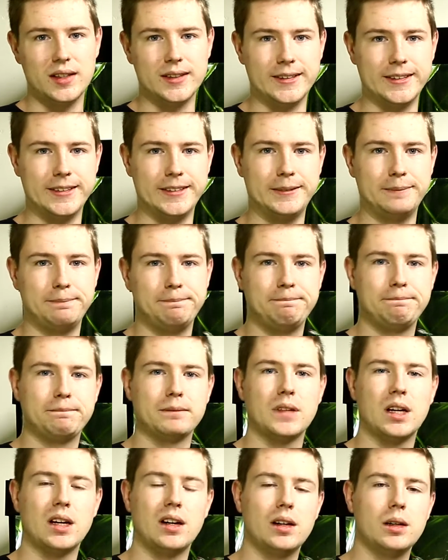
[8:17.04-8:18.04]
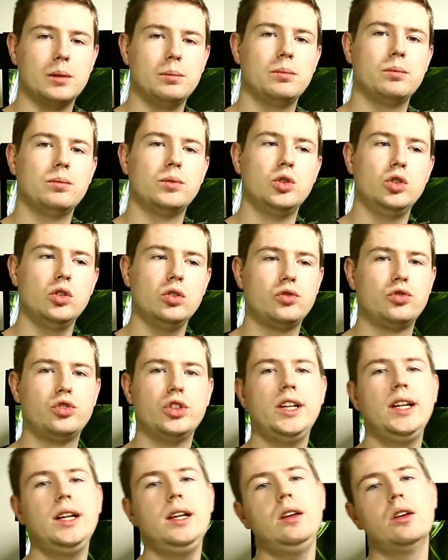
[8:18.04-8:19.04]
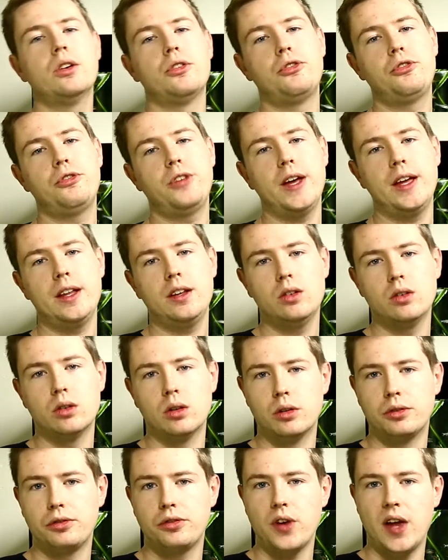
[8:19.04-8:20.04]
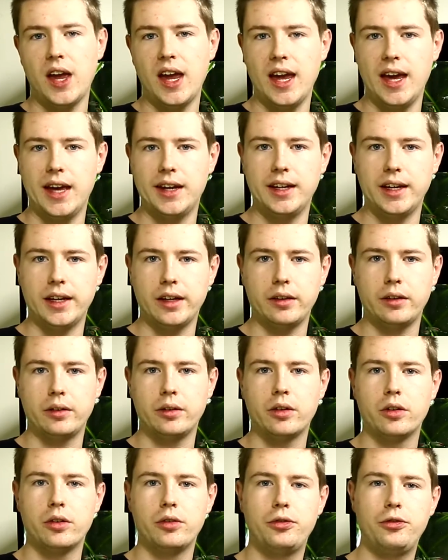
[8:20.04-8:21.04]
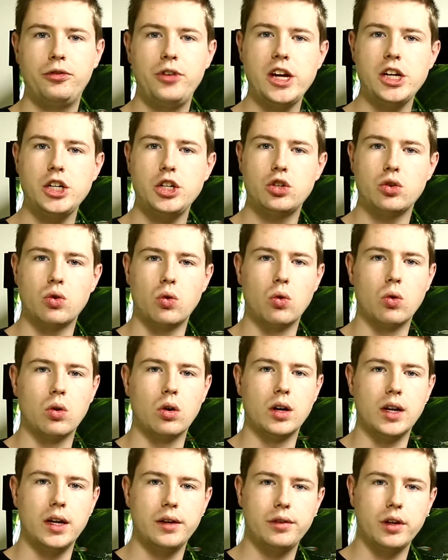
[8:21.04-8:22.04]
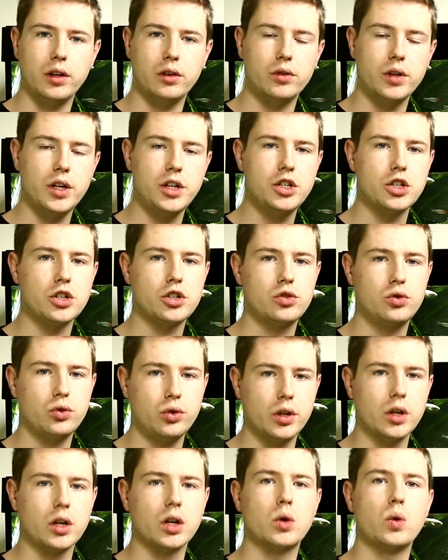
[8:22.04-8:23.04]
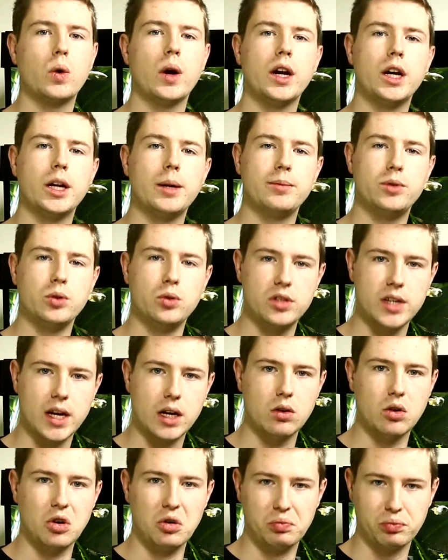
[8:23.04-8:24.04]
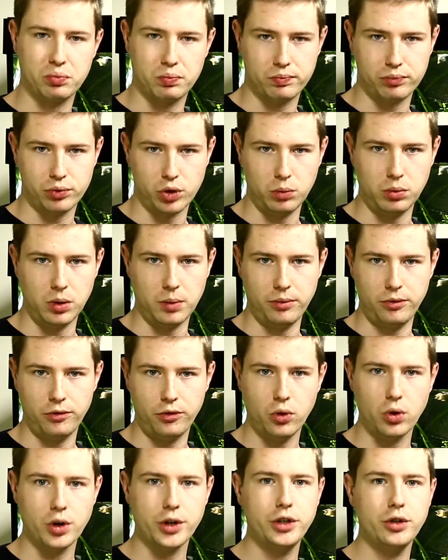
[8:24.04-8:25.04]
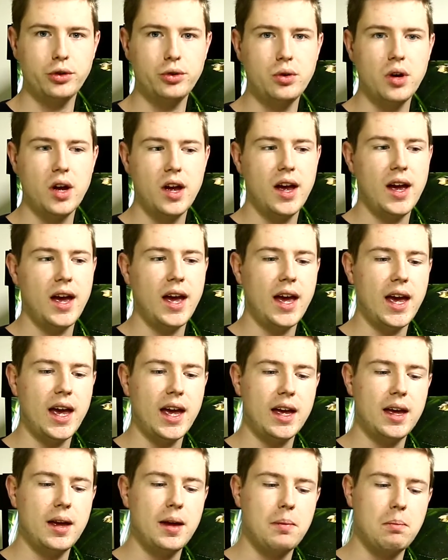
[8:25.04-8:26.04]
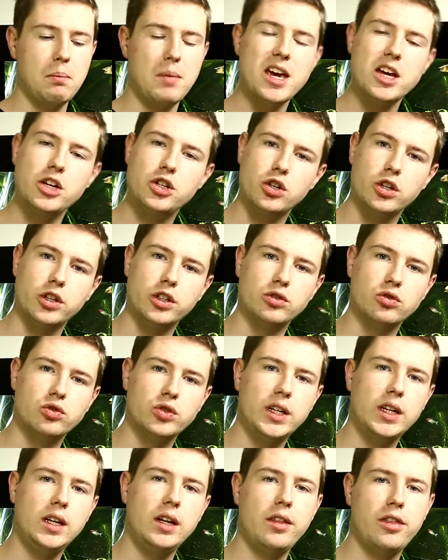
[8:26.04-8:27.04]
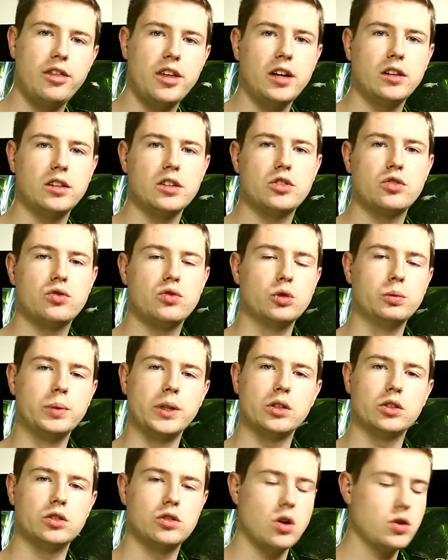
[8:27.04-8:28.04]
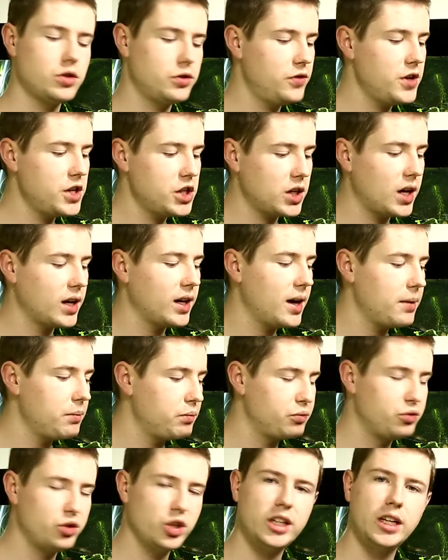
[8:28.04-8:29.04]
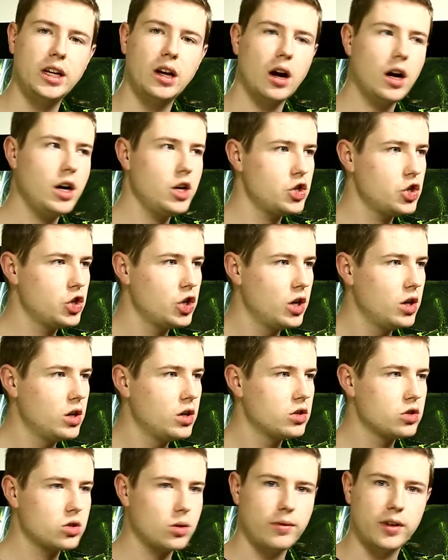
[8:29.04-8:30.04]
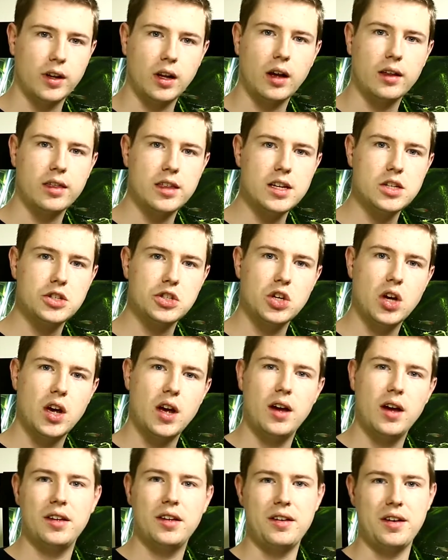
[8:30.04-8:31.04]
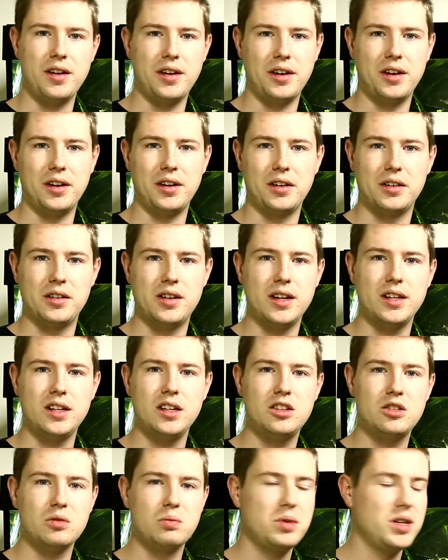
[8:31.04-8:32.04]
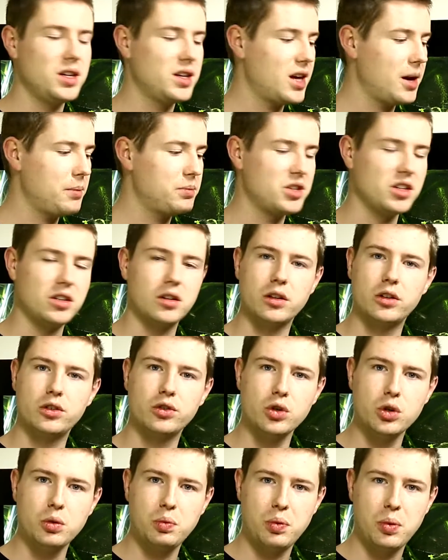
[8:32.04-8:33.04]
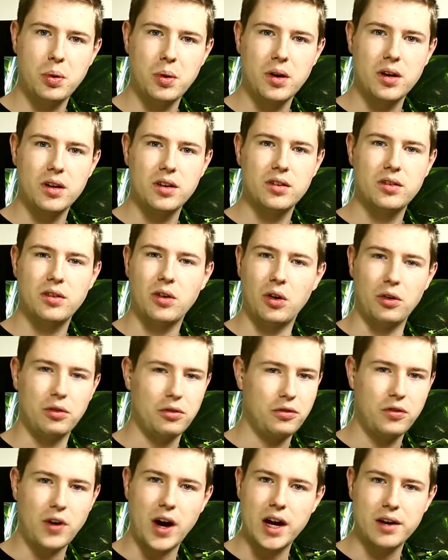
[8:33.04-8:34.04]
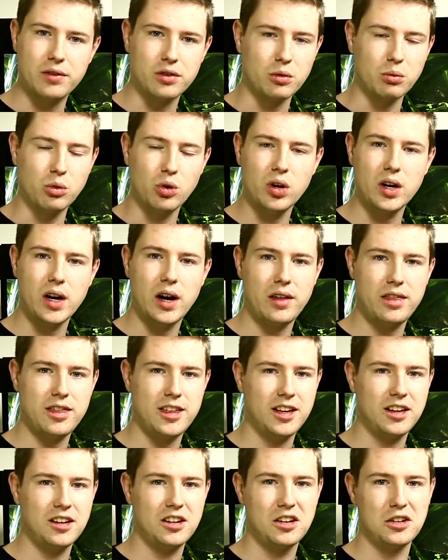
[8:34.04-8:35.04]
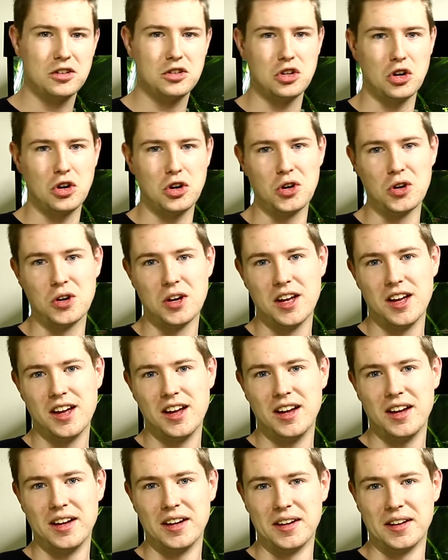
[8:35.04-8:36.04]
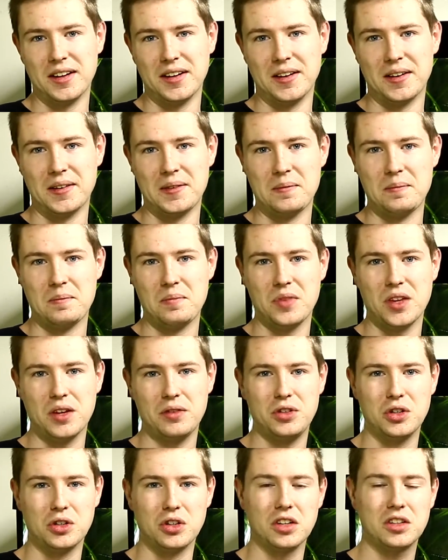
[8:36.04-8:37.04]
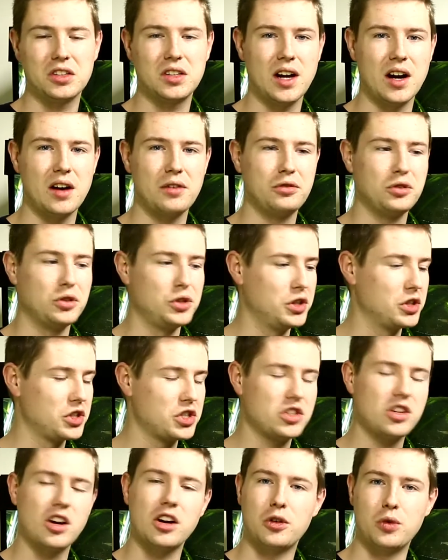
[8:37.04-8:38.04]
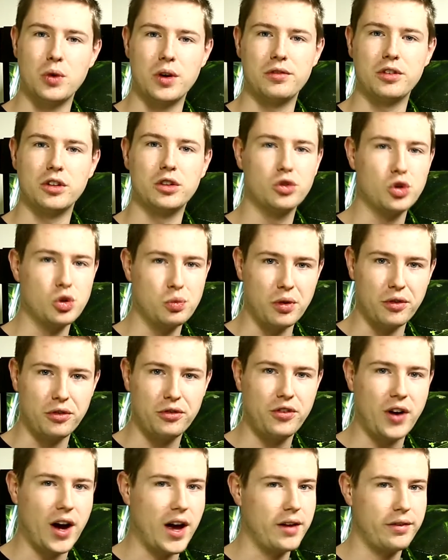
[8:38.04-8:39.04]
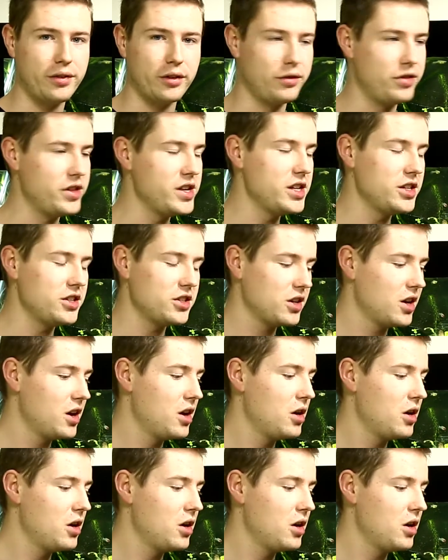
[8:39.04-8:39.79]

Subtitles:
I'm not really a fan of adding fish or living creatures to your aquarium to tackle a problem for you, and make sure you really think this through, because those fish can get pretty large, something like this. They need to be kept in a group of 5 or more, I think. So if you're not careful, you're stuck with a group of 5 of these.